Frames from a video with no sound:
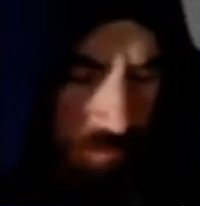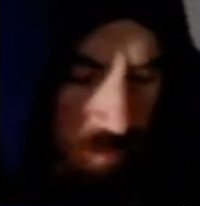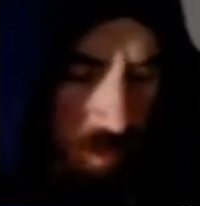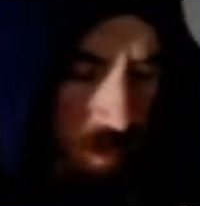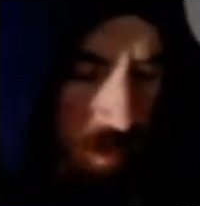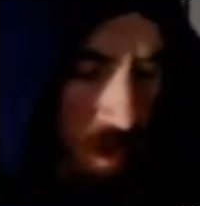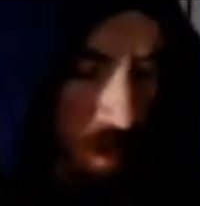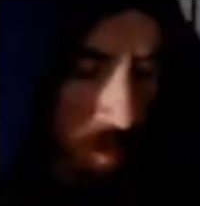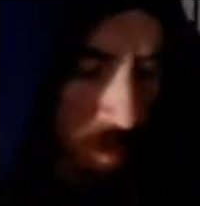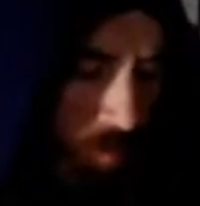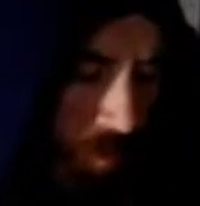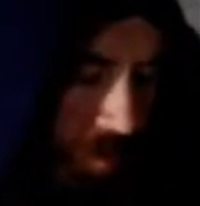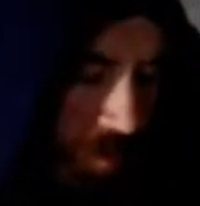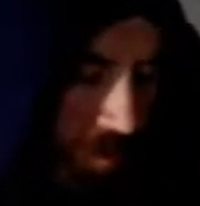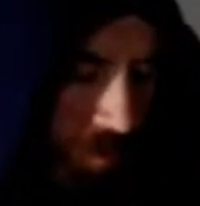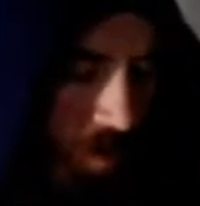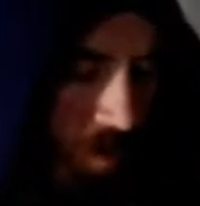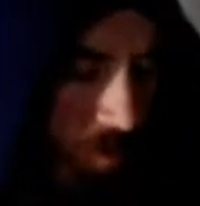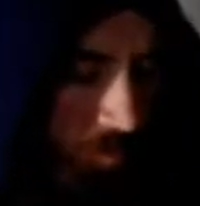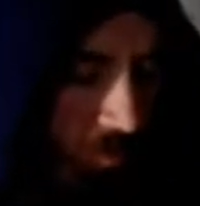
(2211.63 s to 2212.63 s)
very common, but
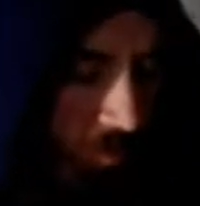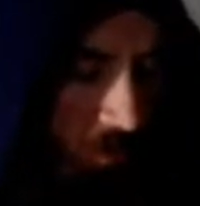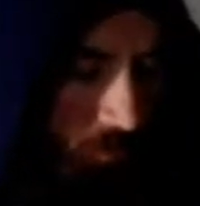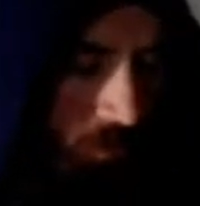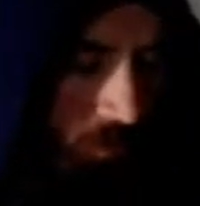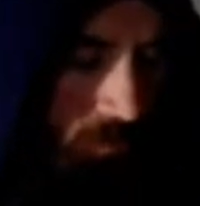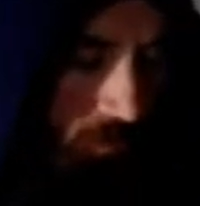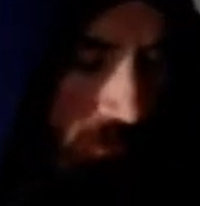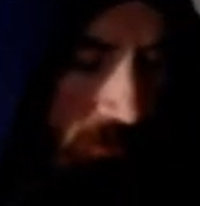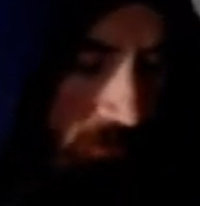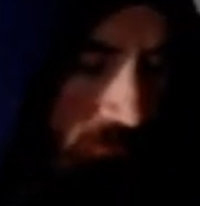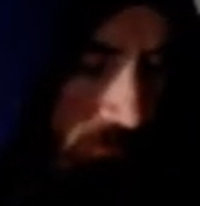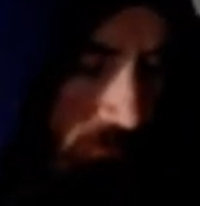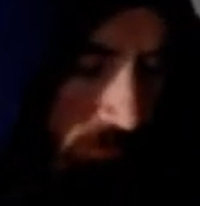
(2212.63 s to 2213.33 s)
it comes up in different